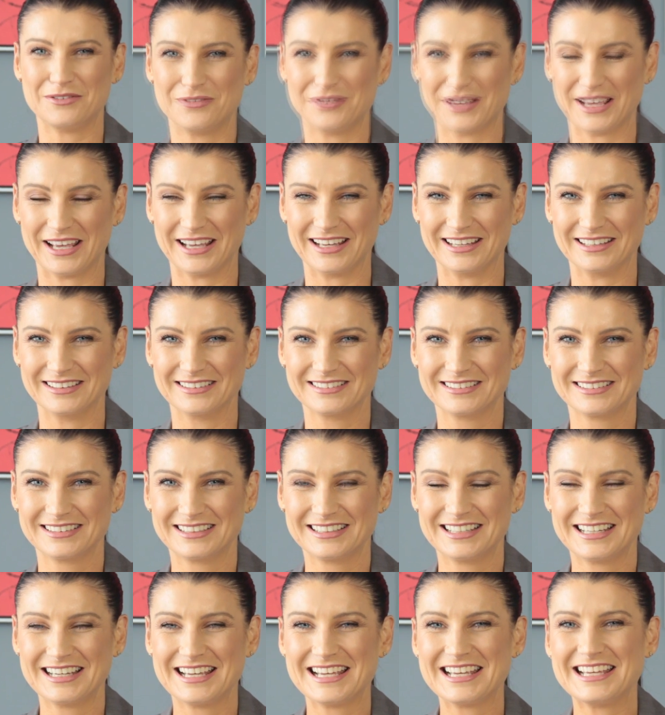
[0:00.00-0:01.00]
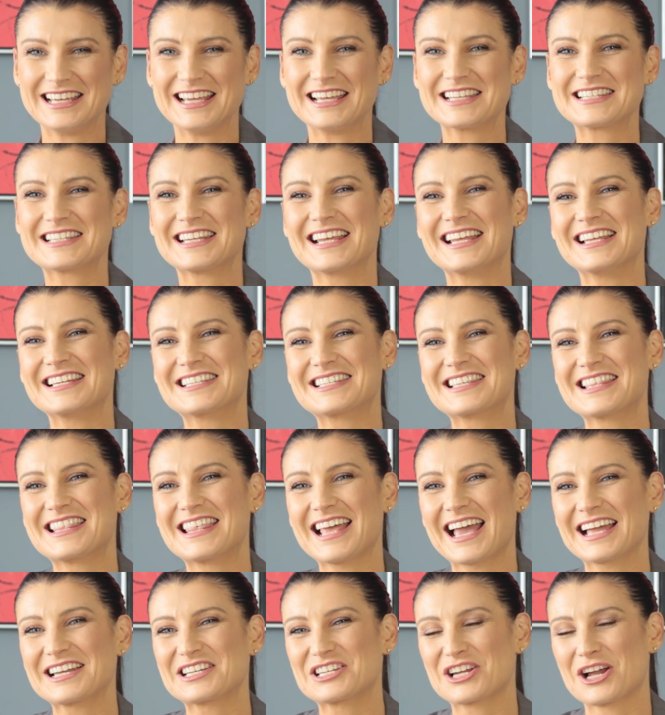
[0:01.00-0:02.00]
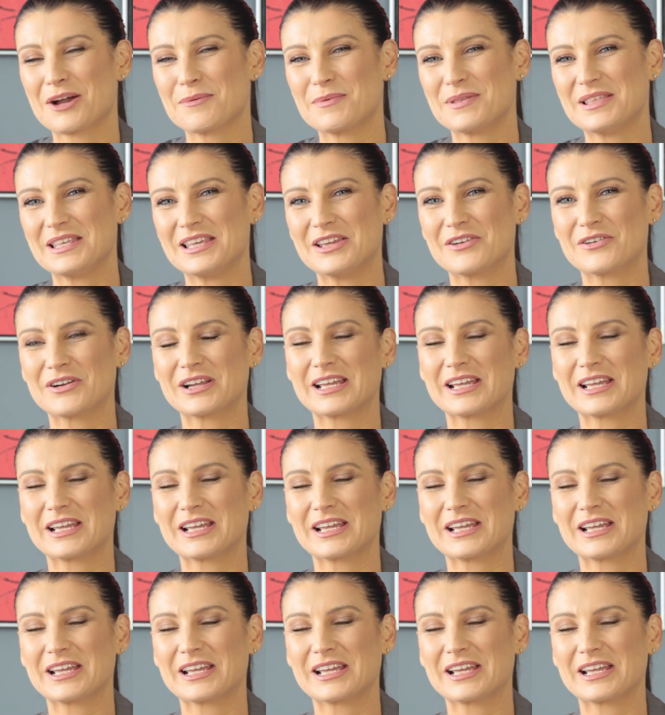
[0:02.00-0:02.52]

Fair. Yes, it's that time of the year